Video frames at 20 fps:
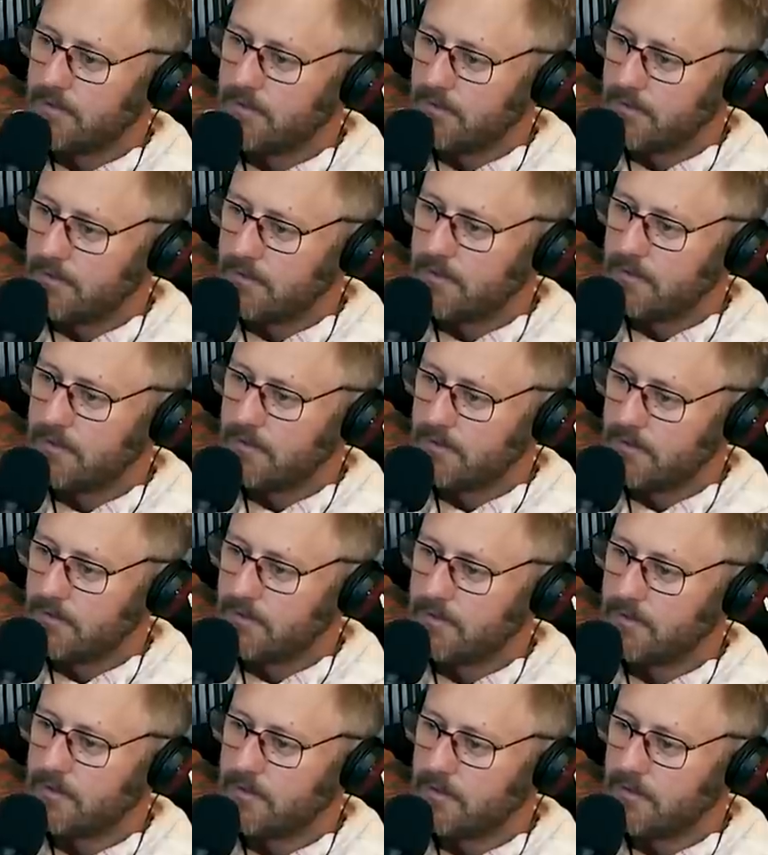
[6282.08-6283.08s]
James
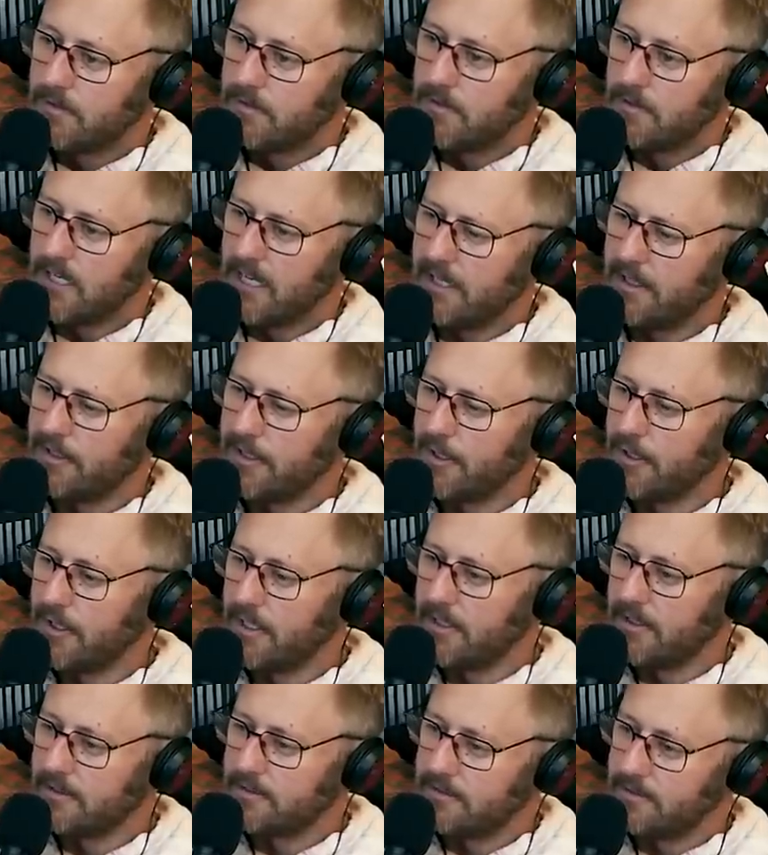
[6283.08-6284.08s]
Franco. I don't know
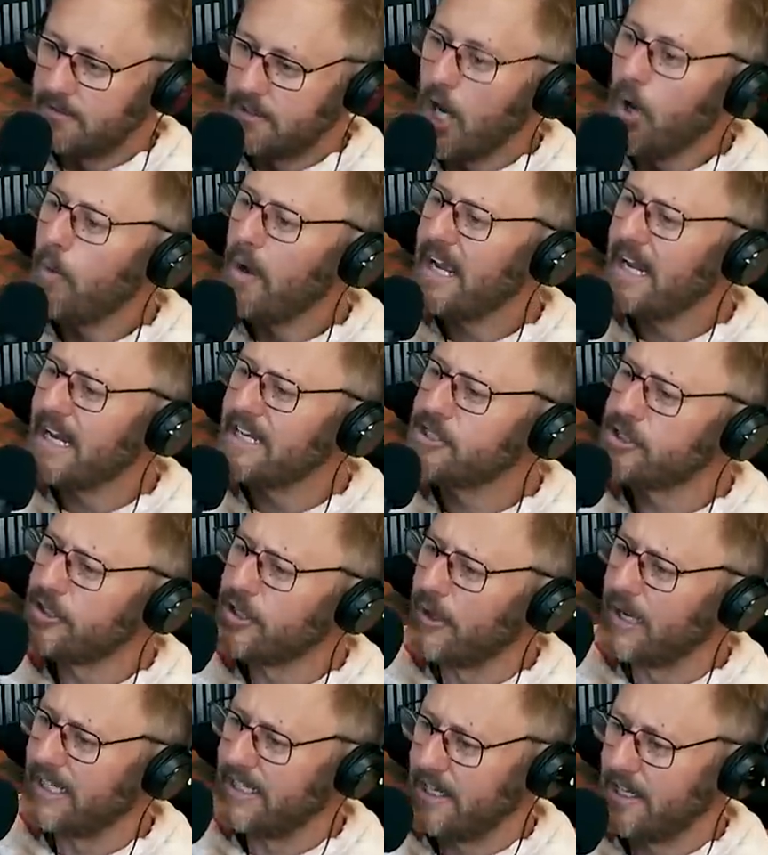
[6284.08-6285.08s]
it. Oh, wait, I do
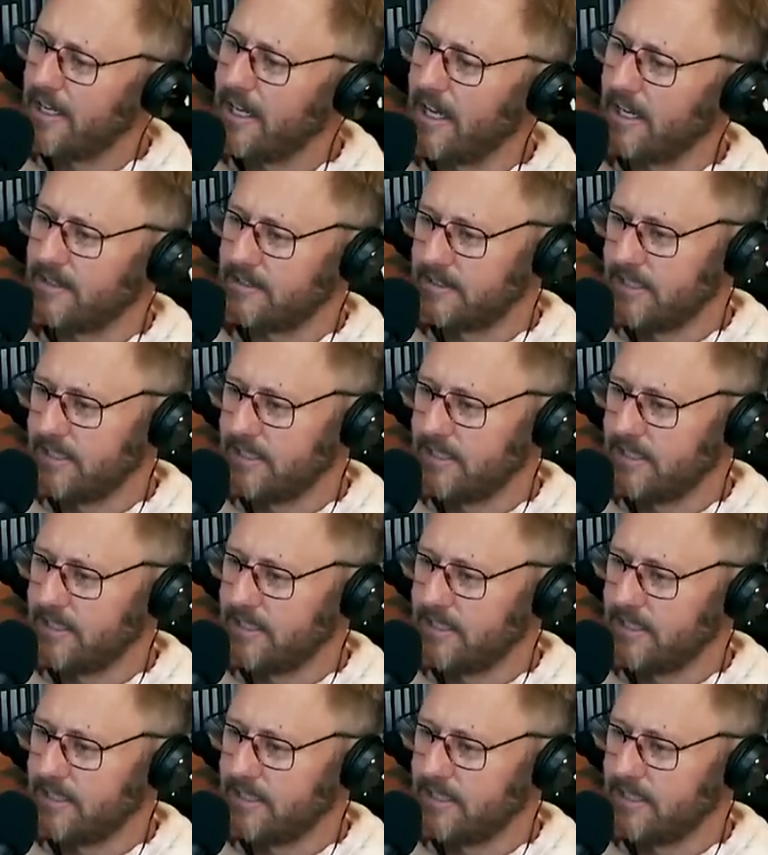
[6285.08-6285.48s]
know it. Yeah, yeah.